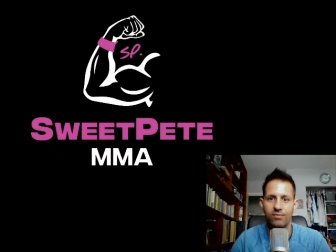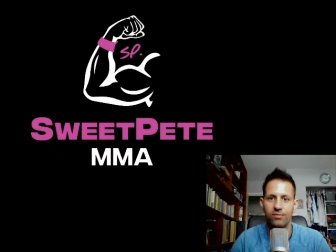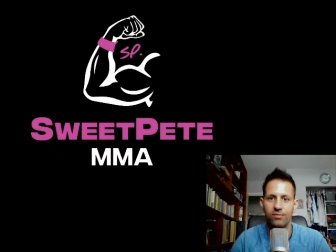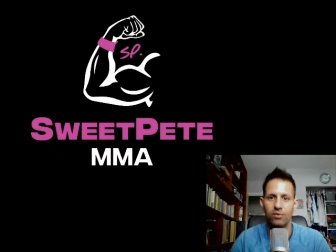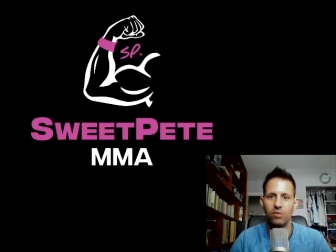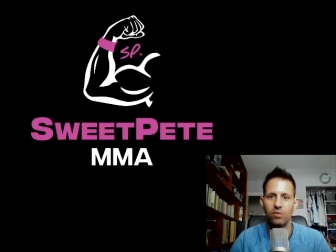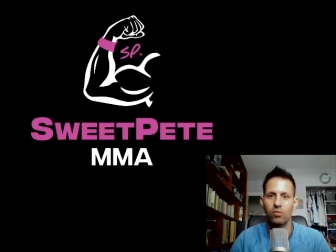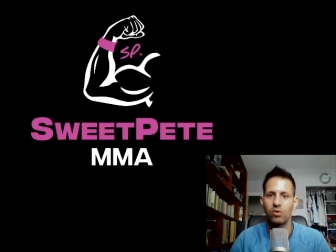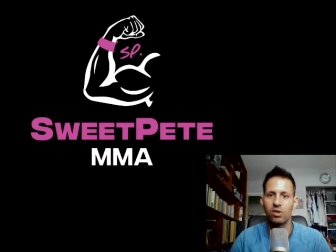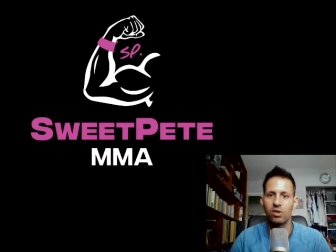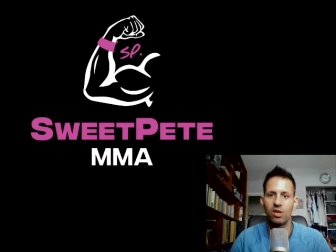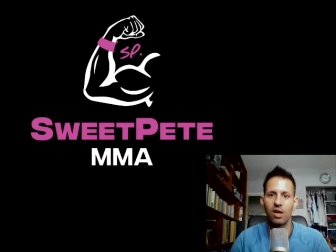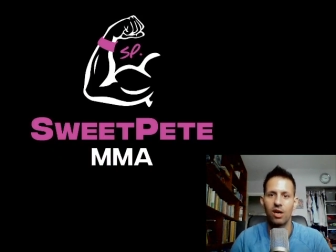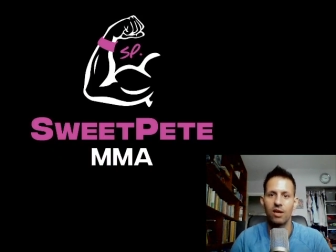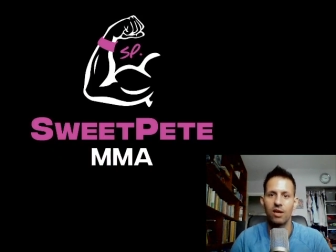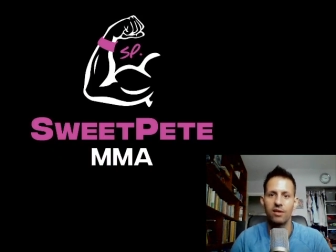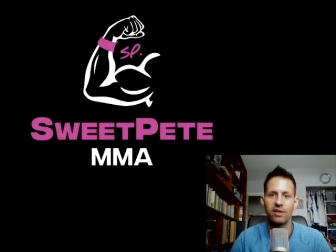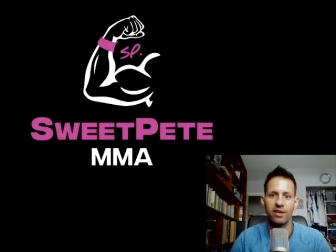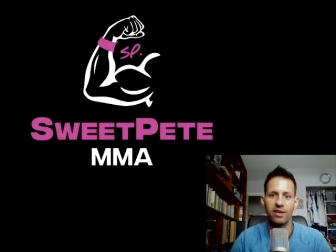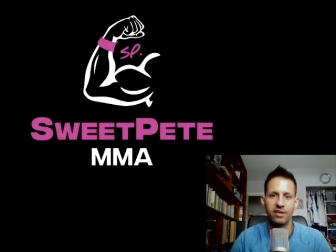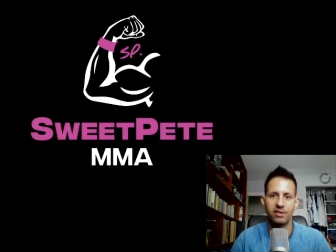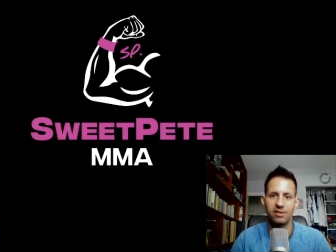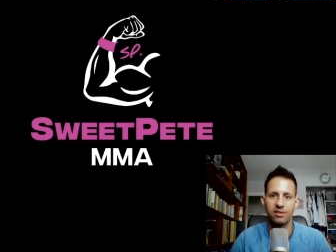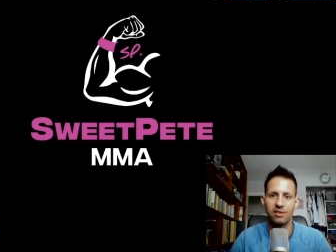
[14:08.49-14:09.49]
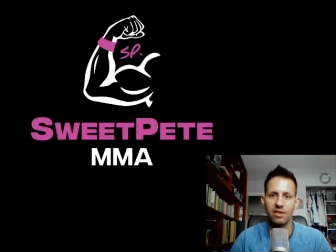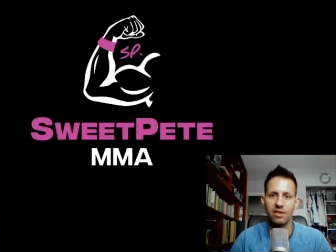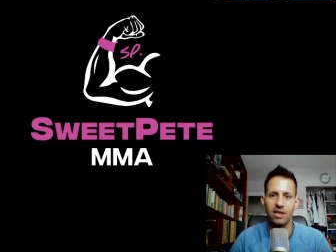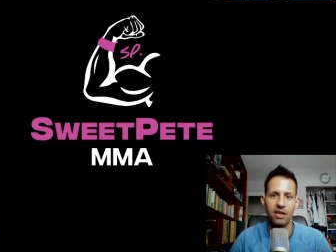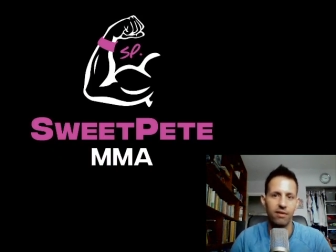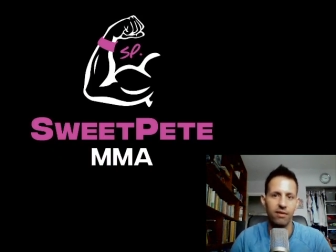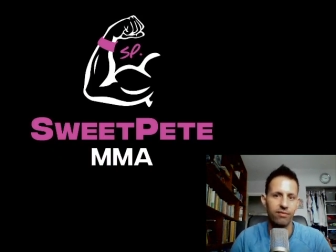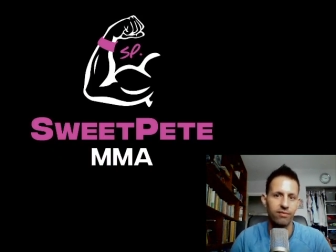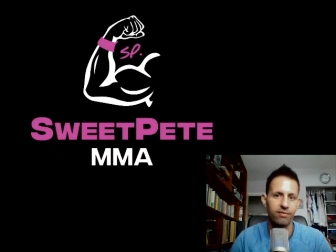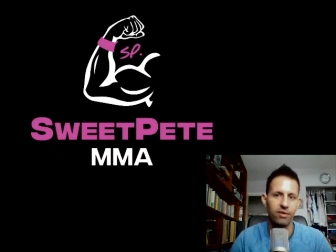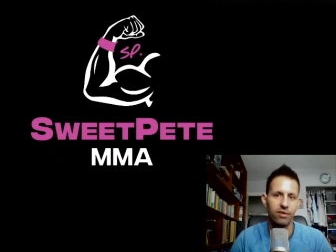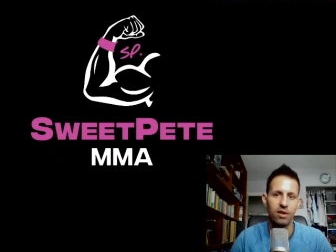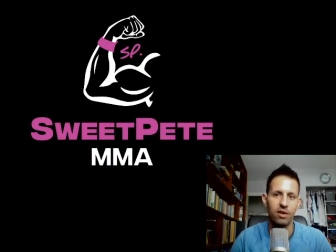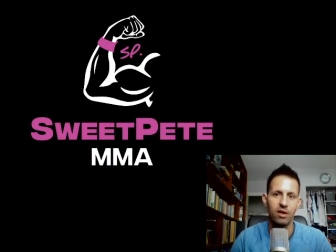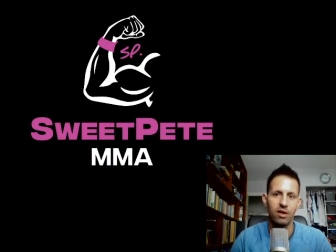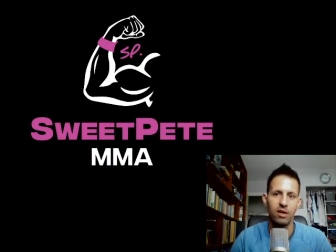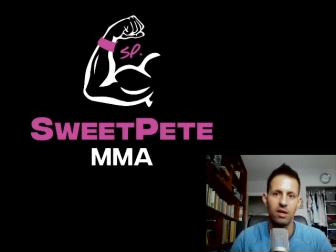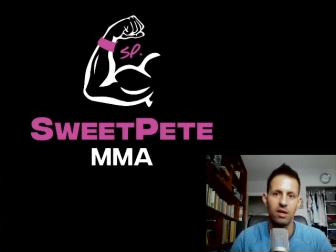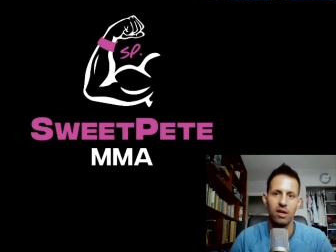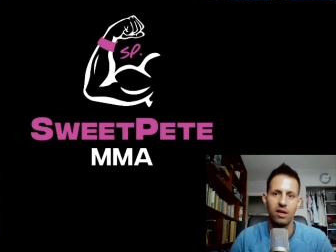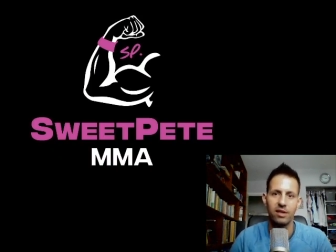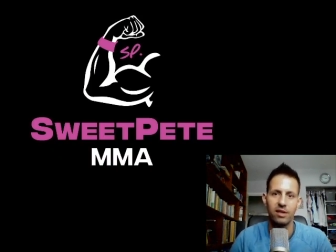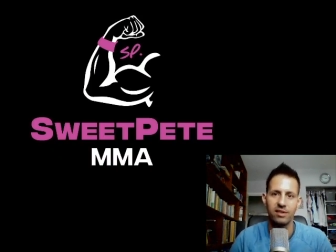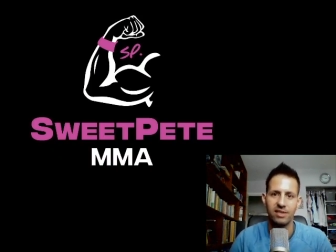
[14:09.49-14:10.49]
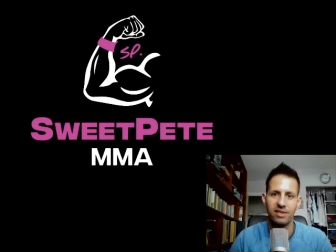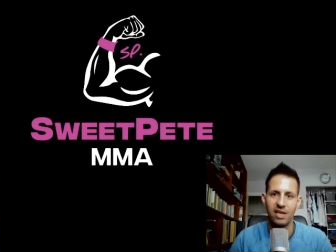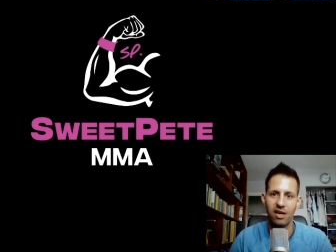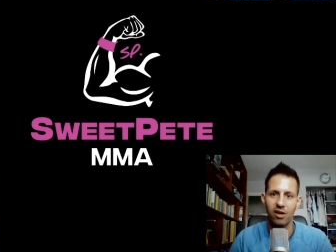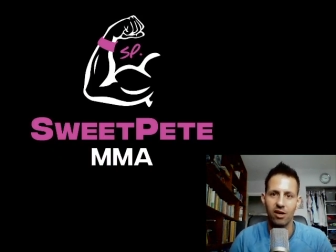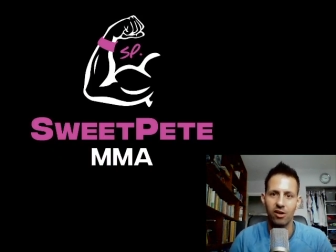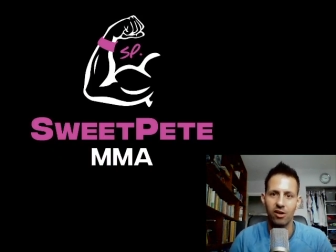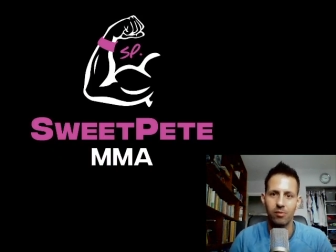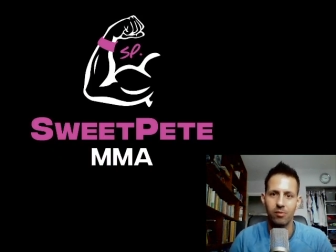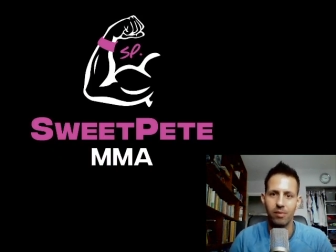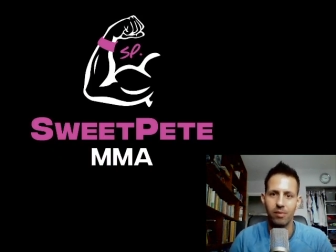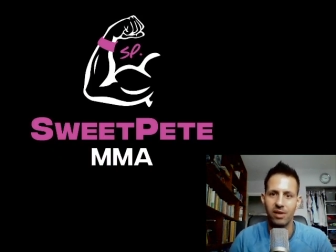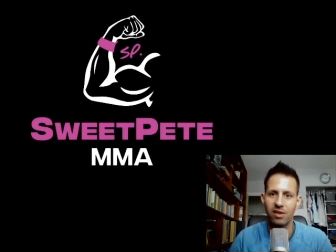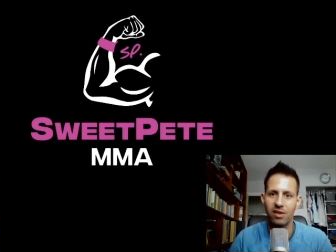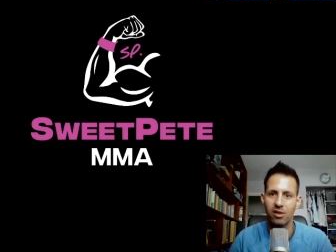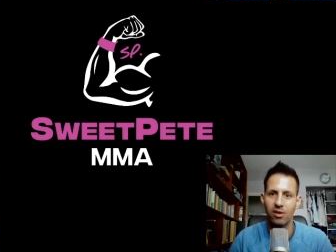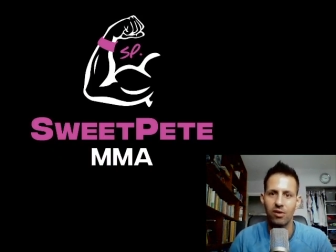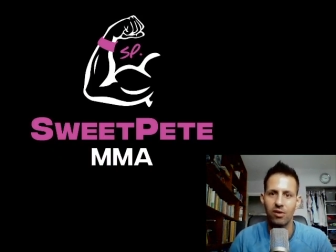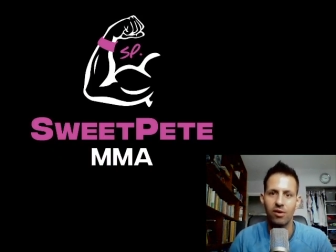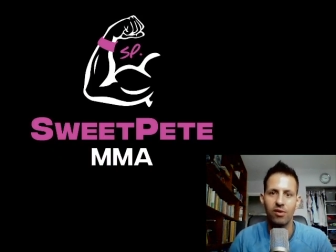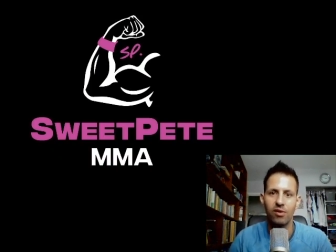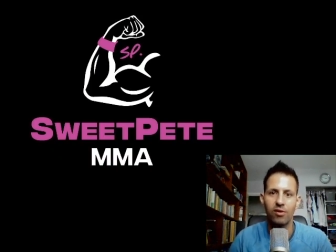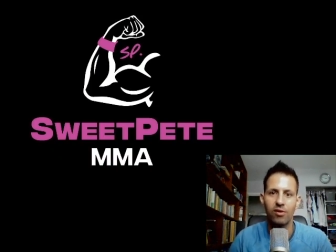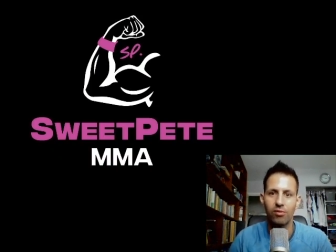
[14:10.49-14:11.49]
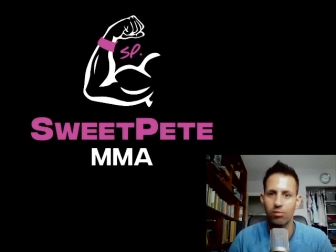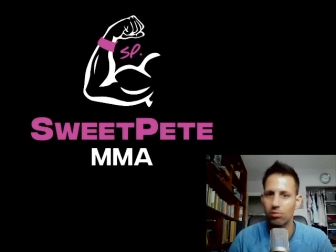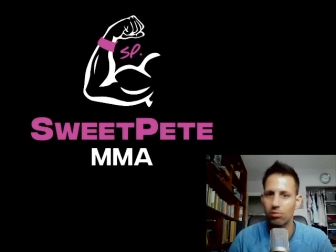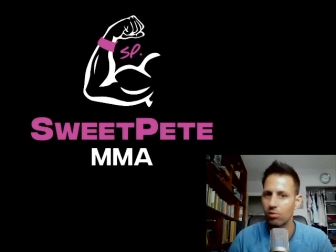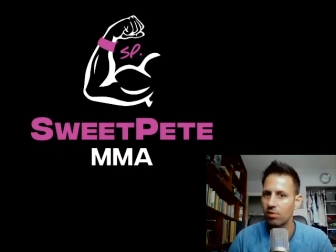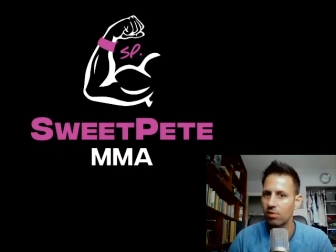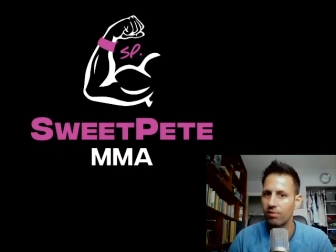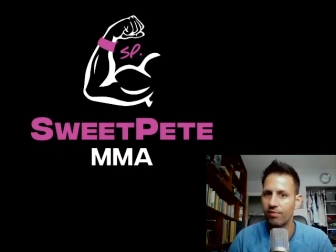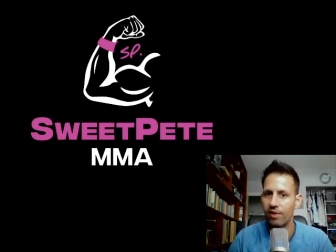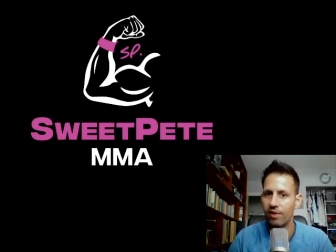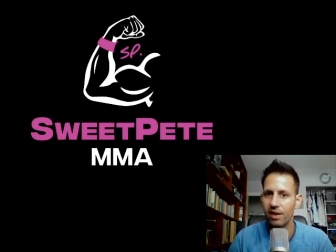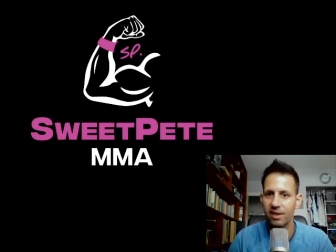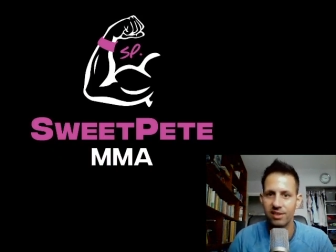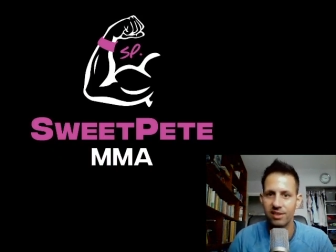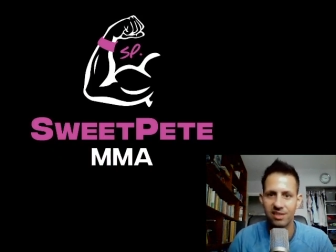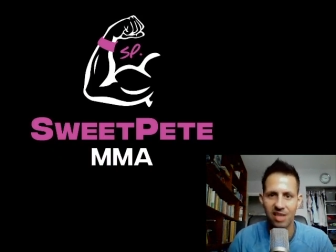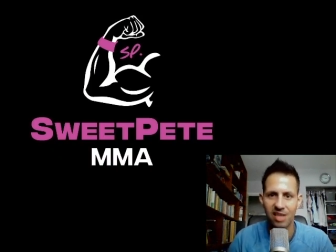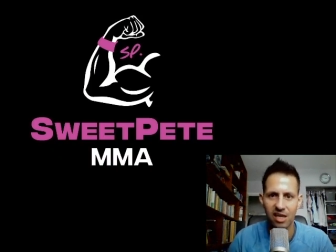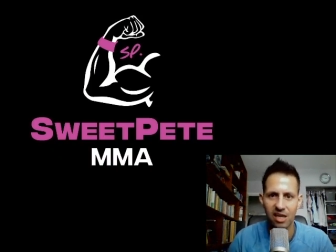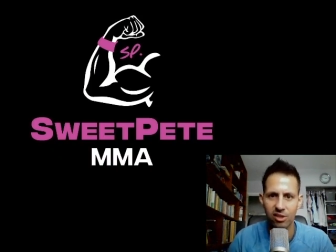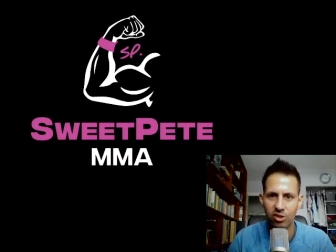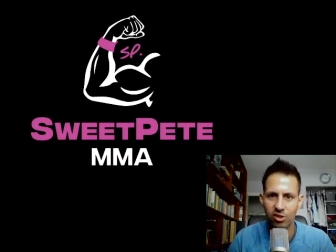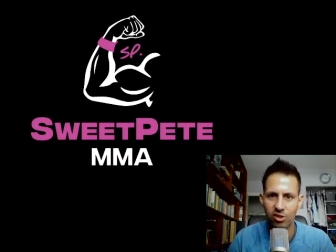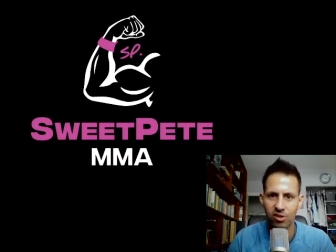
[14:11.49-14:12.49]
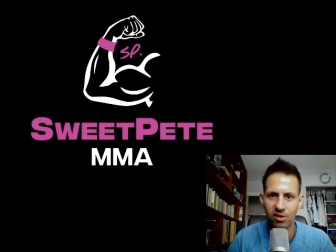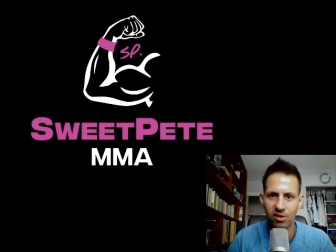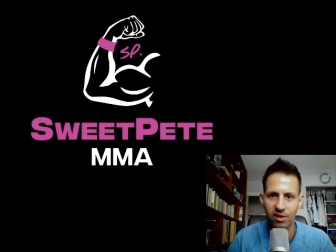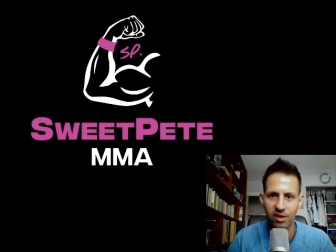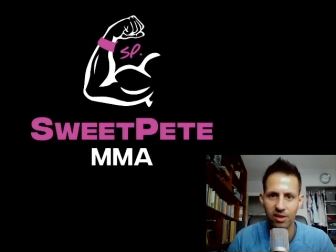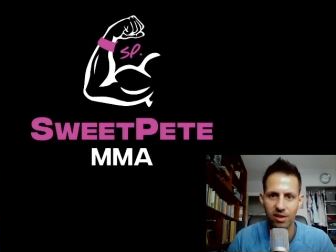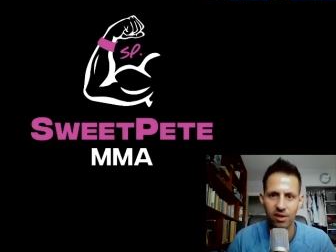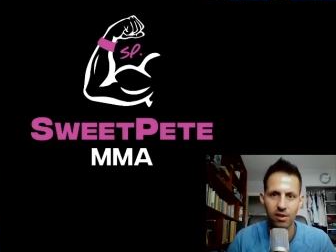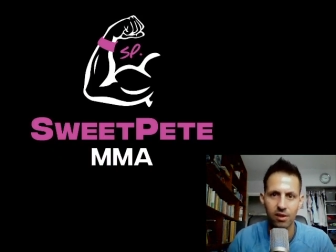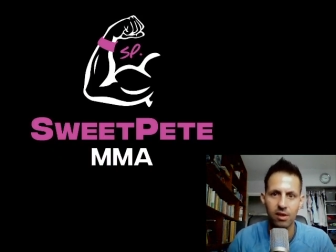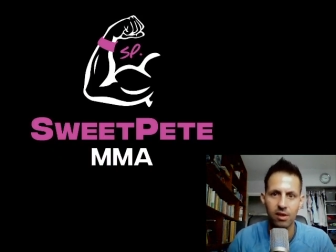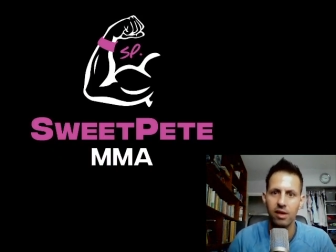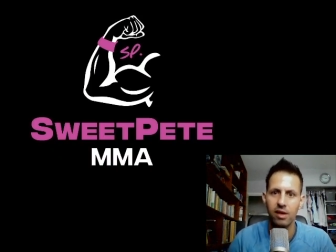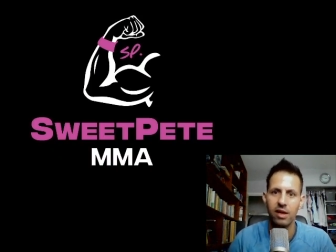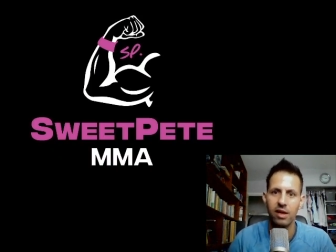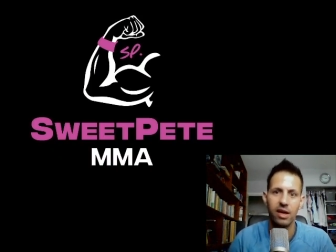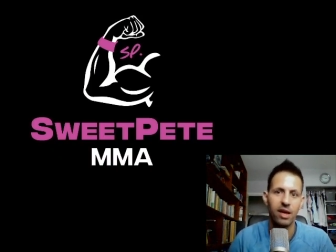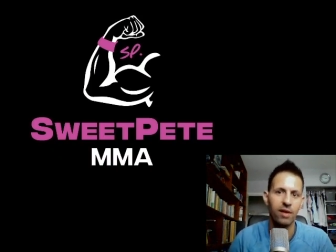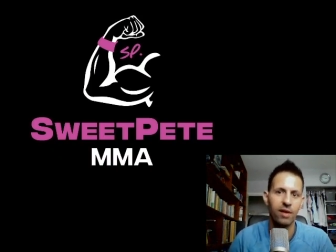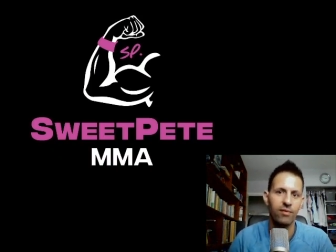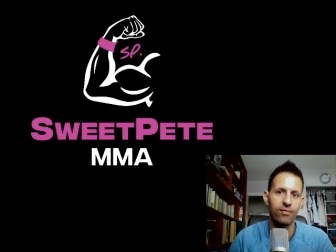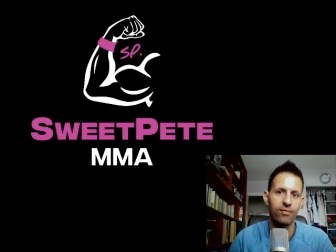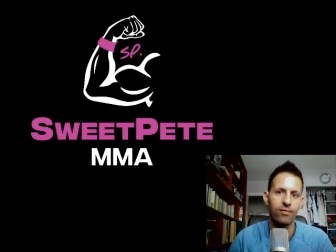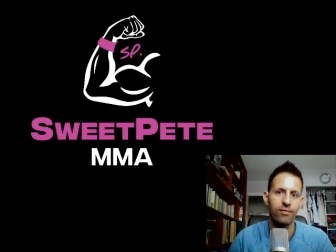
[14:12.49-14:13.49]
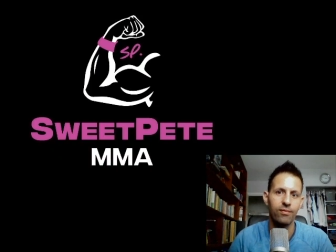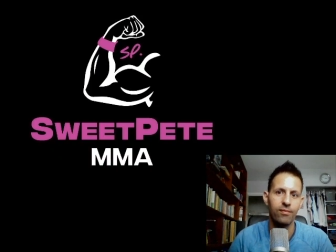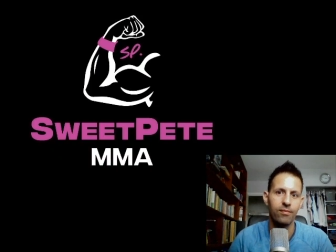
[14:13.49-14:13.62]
Regardless, if Derek Minner threw the fight intentionally, if